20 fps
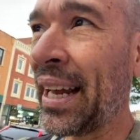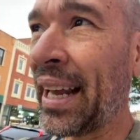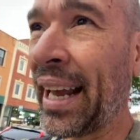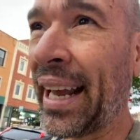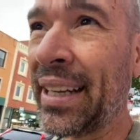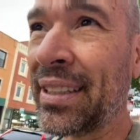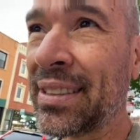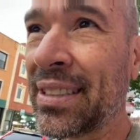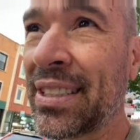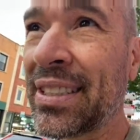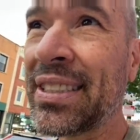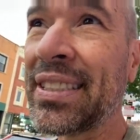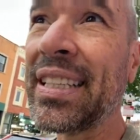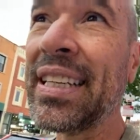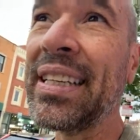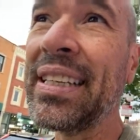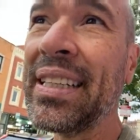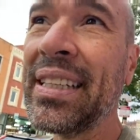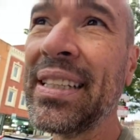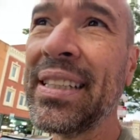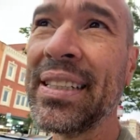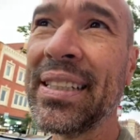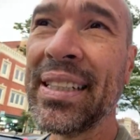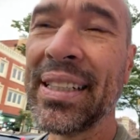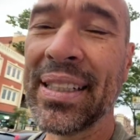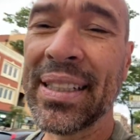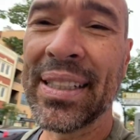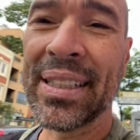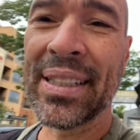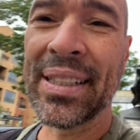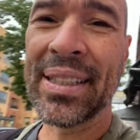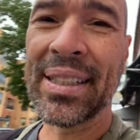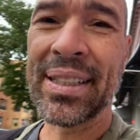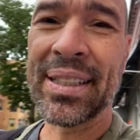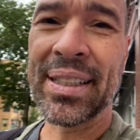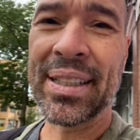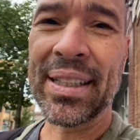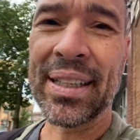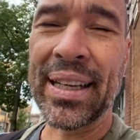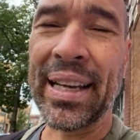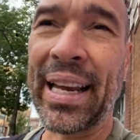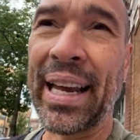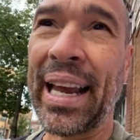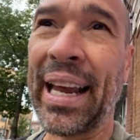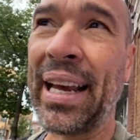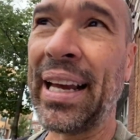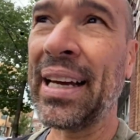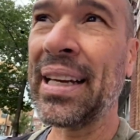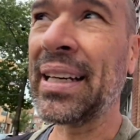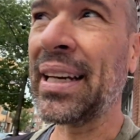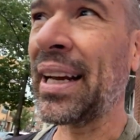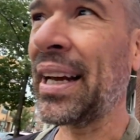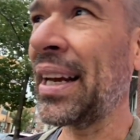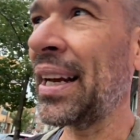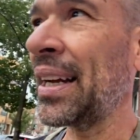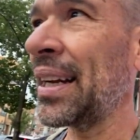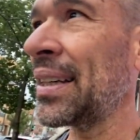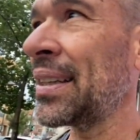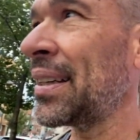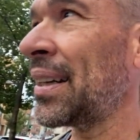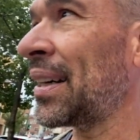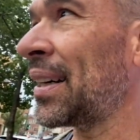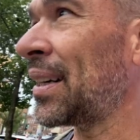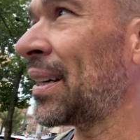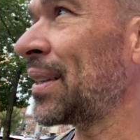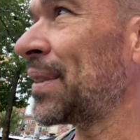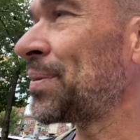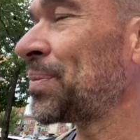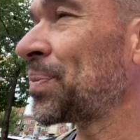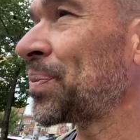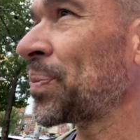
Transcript: and seen and and uh,